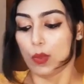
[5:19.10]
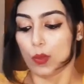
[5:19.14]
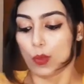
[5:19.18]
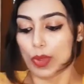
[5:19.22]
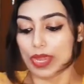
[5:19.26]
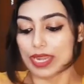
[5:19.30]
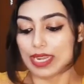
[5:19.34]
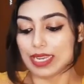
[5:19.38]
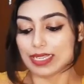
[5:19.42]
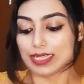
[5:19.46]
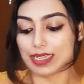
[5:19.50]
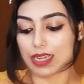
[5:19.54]

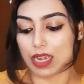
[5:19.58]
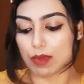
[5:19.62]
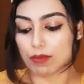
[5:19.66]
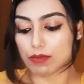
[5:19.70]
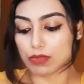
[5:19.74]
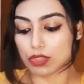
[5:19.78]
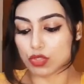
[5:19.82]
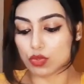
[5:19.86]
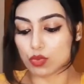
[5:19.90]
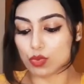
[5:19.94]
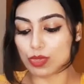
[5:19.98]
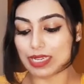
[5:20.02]
When it
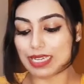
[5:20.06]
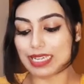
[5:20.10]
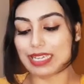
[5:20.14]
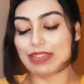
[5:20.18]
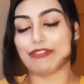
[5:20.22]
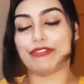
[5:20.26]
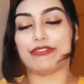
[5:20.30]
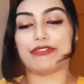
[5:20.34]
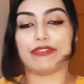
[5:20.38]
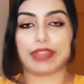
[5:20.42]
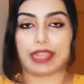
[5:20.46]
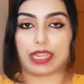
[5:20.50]
comes to the
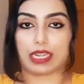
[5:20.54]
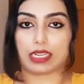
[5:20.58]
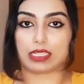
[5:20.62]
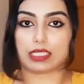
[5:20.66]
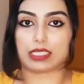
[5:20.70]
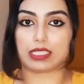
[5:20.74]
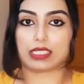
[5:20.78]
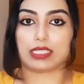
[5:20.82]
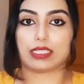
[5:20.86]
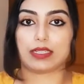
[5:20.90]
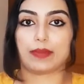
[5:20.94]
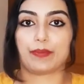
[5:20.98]

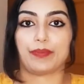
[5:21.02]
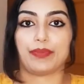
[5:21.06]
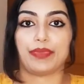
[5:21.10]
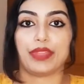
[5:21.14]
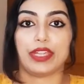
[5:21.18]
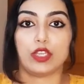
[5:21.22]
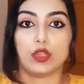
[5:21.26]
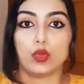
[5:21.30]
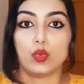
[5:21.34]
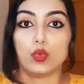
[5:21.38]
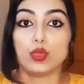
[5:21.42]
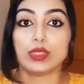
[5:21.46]
effects,
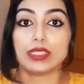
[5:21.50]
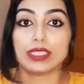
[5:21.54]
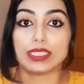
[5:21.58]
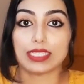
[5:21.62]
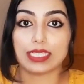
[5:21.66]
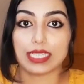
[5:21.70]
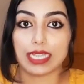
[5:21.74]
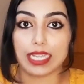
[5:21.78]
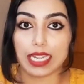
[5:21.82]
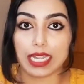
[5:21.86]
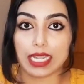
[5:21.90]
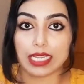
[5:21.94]
they do
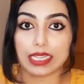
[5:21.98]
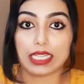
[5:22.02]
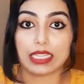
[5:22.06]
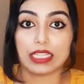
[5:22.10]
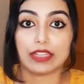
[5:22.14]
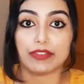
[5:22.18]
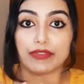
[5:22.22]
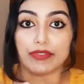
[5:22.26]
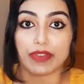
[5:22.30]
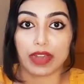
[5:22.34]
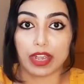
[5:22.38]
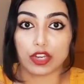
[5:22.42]
say that the
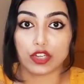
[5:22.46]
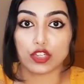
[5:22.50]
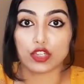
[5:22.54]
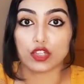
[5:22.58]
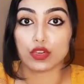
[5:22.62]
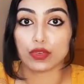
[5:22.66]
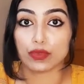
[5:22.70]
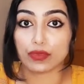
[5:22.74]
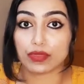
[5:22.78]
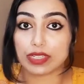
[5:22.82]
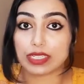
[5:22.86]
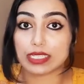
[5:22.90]
function
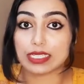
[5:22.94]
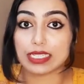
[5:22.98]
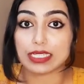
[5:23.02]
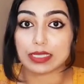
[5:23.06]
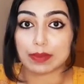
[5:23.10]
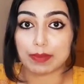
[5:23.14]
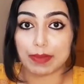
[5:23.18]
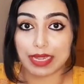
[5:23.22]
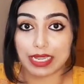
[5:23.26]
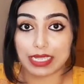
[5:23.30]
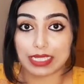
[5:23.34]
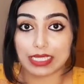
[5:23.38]
of this
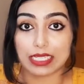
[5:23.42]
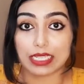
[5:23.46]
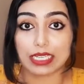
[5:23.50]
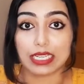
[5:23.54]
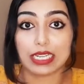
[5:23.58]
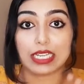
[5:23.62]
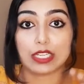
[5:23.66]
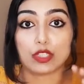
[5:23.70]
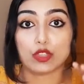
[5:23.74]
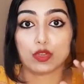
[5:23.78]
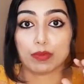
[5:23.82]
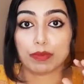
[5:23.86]
is
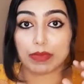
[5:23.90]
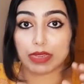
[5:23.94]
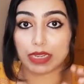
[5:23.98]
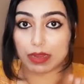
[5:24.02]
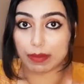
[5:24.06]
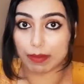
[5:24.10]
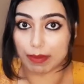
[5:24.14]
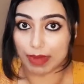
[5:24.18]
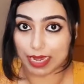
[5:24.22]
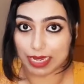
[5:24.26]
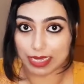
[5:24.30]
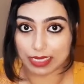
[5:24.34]
basically to
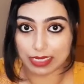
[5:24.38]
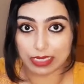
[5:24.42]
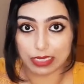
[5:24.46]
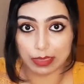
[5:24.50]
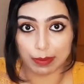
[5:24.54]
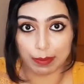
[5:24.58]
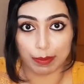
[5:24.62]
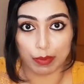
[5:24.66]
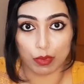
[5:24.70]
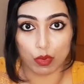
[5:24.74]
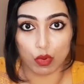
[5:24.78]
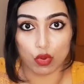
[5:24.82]
minimize the
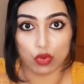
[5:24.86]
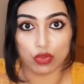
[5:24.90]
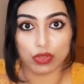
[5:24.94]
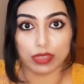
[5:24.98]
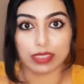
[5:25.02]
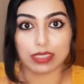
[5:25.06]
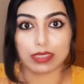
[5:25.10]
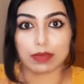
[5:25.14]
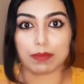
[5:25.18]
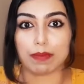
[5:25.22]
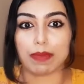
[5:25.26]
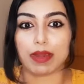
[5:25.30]

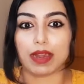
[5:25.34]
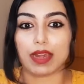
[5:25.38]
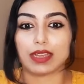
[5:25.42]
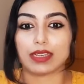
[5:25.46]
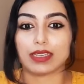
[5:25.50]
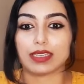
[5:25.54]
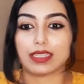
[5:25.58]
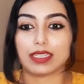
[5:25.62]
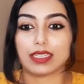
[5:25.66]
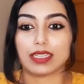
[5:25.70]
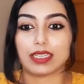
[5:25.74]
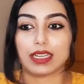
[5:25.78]
pores,
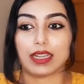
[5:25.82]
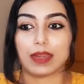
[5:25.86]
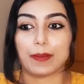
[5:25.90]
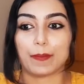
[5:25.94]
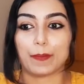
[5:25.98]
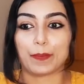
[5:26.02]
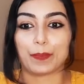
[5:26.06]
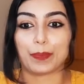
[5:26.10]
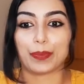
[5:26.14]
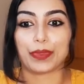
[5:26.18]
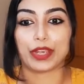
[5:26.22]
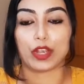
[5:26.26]
but
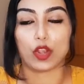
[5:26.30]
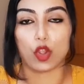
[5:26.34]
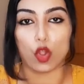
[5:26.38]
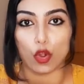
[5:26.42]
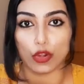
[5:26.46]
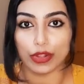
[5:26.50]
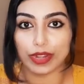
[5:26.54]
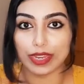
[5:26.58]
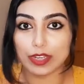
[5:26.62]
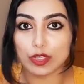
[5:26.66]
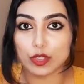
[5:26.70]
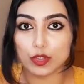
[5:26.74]

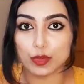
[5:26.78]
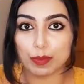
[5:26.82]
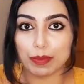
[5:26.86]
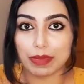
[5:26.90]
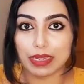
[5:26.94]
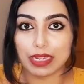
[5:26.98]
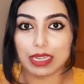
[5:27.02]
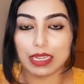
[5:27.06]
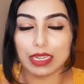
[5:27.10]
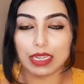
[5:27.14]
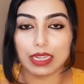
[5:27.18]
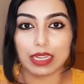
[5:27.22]
according to
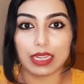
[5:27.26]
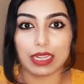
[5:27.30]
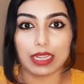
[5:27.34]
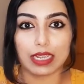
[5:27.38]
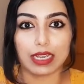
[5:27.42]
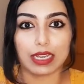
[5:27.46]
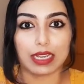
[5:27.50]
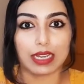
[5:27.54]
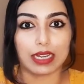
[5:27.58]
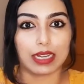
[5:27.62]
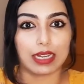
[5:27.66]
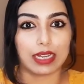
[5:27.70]
me,
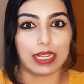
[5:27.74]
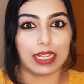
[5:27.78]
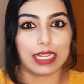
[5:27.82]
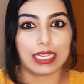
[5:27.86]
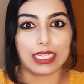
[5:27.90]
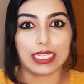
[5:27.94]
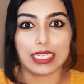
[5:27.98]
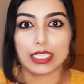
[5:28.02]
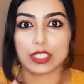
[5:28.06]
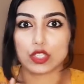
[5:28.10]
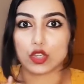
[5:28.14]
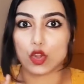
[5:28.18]

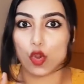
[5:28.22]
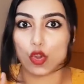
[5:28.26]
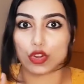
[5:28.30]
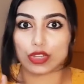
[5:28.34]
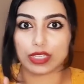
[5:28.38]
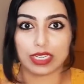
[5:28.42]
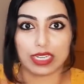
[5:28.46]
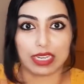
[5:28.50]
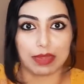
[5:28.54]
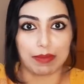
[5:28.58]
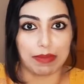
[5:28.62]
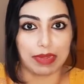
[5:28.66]
it is not
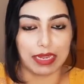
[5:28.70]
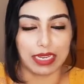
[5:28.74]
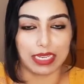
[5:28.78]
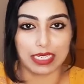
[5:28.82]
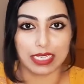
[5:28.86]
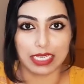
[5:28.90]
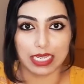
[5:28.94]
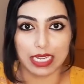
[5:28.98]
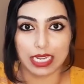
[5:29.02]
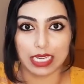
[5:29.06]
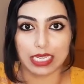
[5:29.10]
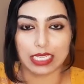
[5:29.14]
an
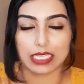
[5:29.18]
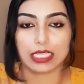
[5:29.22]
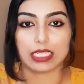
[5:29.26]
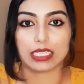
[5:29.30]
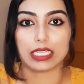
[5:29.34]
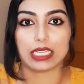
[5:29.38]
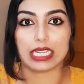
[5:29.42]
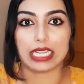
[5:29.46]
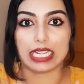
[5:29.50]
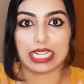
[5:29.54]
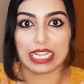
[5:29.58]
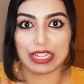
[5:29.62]

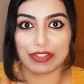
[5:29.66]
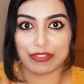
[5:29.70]
immediately